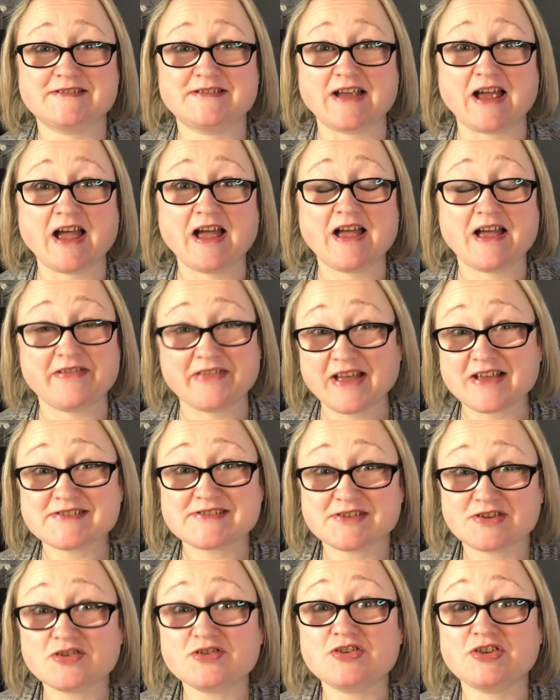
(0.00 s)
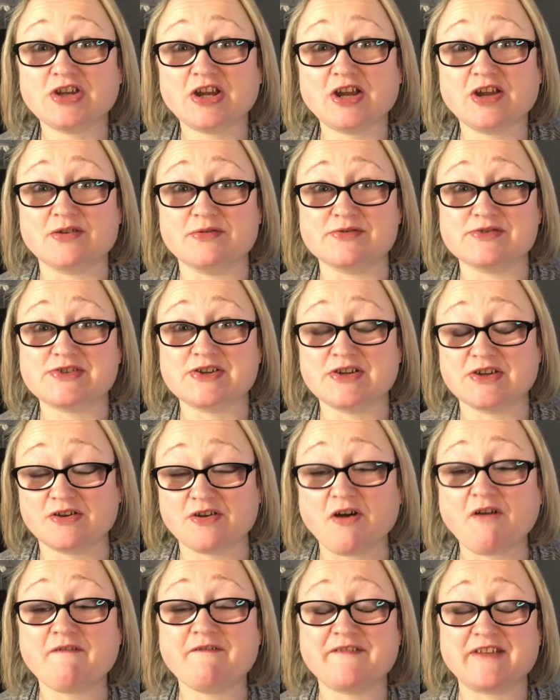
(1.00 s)
Yeah, and that's the good news. You're
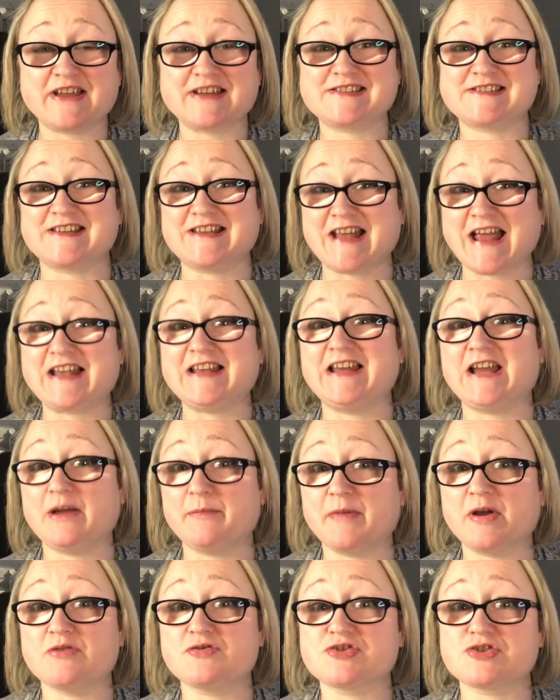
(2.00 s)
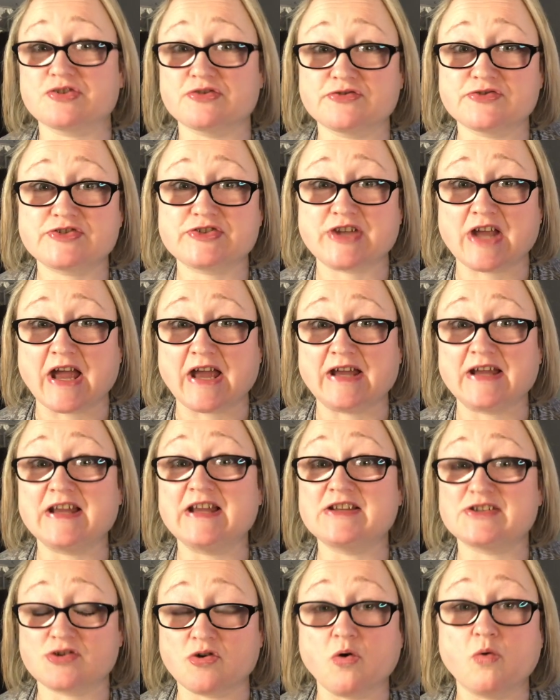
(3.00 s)
not fixed in any emotional state.
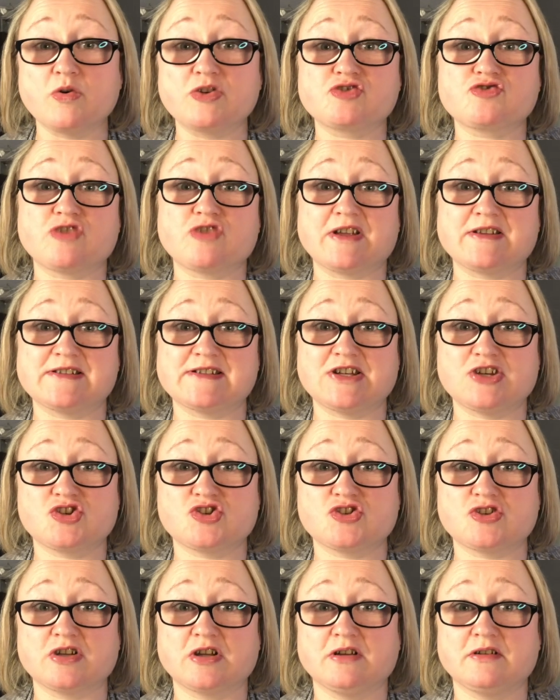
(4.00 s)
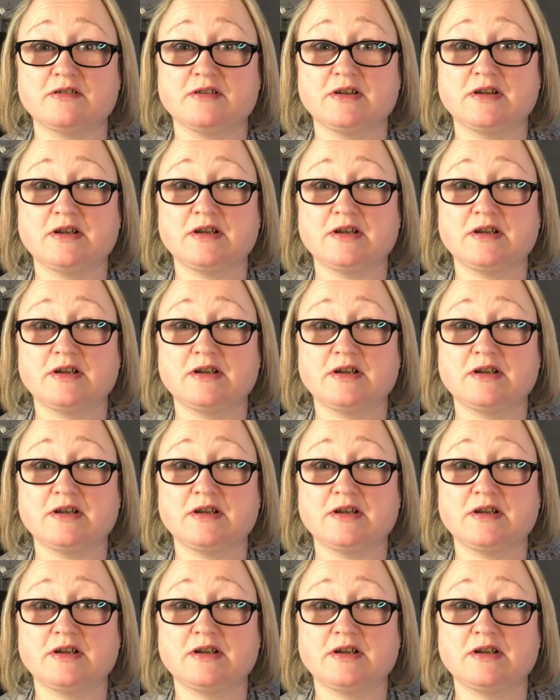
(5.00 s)
It's always transitional.